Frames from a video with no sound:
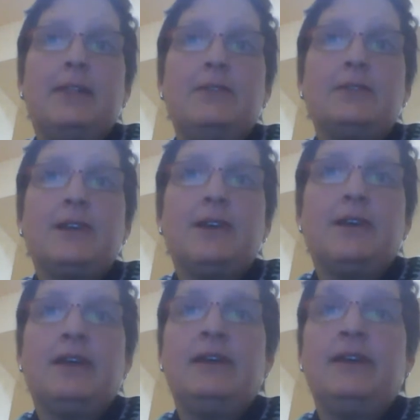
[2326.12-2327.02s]
those
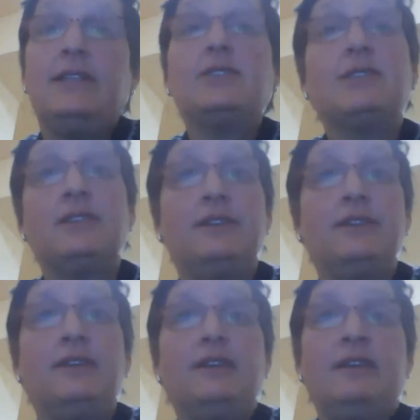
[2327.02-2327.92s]
are
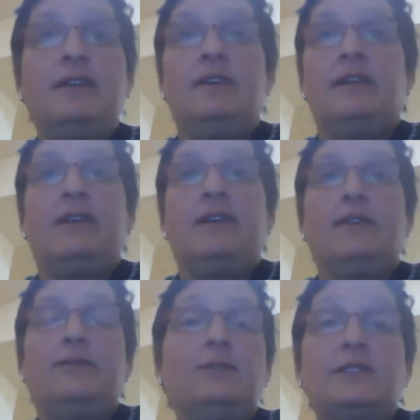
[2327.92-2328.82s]
additional
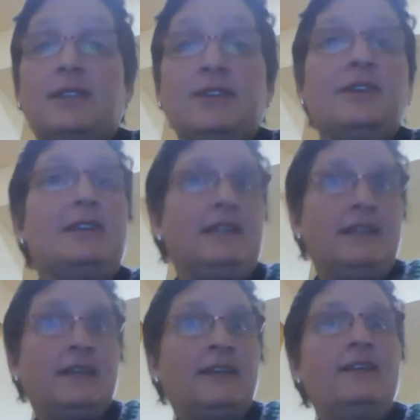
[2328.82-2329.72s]
food
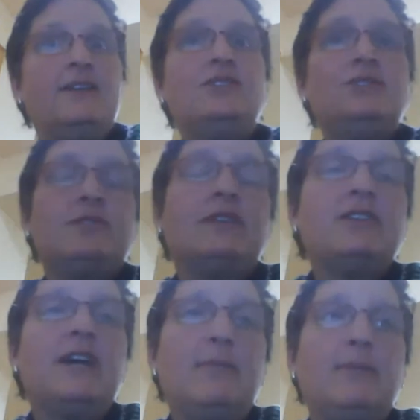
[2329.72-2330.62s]
security issues
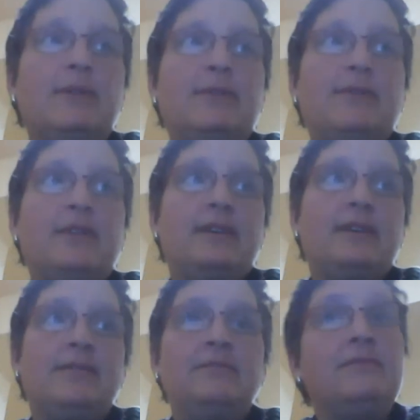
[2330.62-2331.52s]
on top of
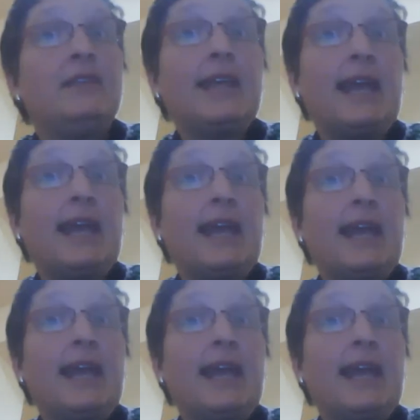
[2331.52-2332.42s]
the
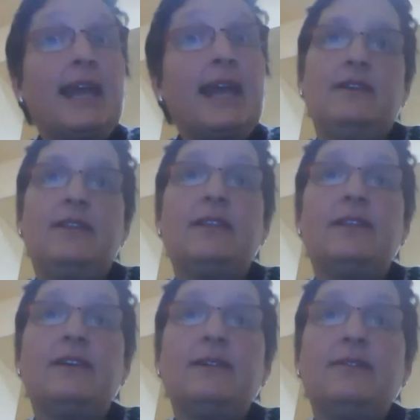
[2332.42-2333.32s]
calories that
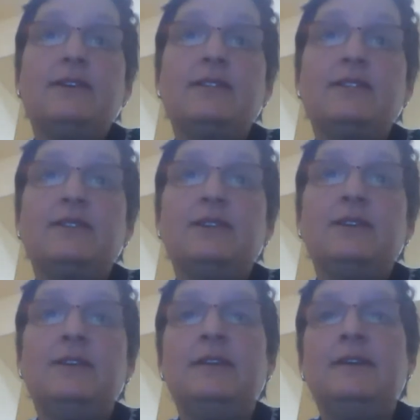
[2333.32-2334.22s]
are of
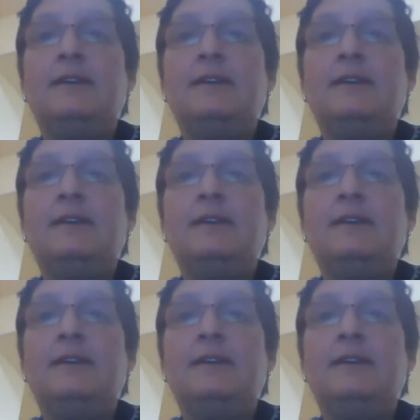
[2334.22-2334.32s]
concern.